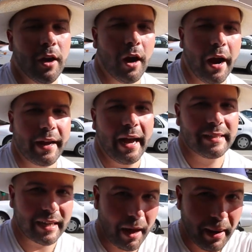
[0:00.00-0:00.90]
Alright
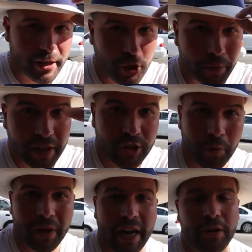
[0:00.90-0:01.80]
guys, I got my Cuban
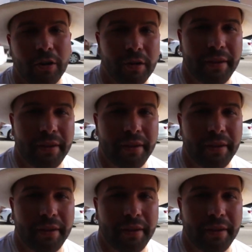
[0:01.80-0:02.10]
sombrero.